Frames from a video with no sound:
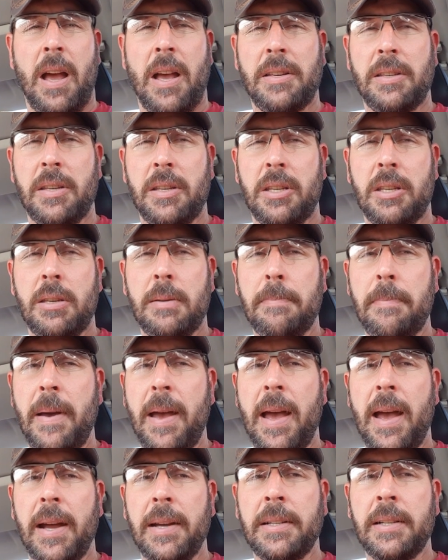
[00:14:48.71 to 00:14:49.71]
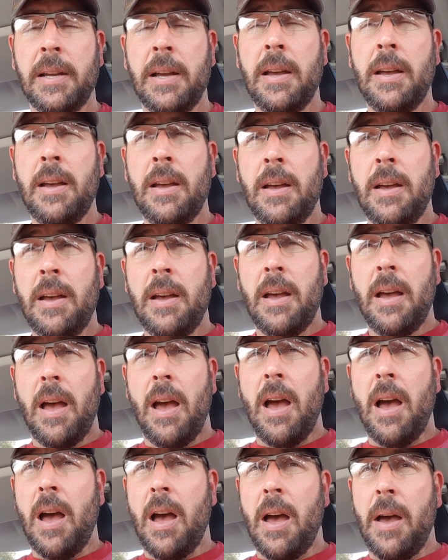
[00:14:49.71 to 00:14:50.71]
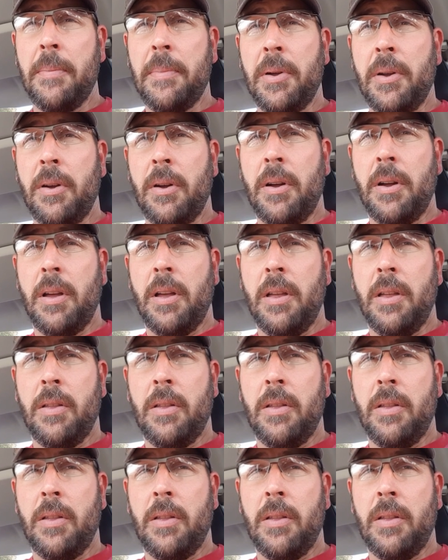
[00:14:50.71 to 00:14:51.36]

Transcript: I suspect I'm at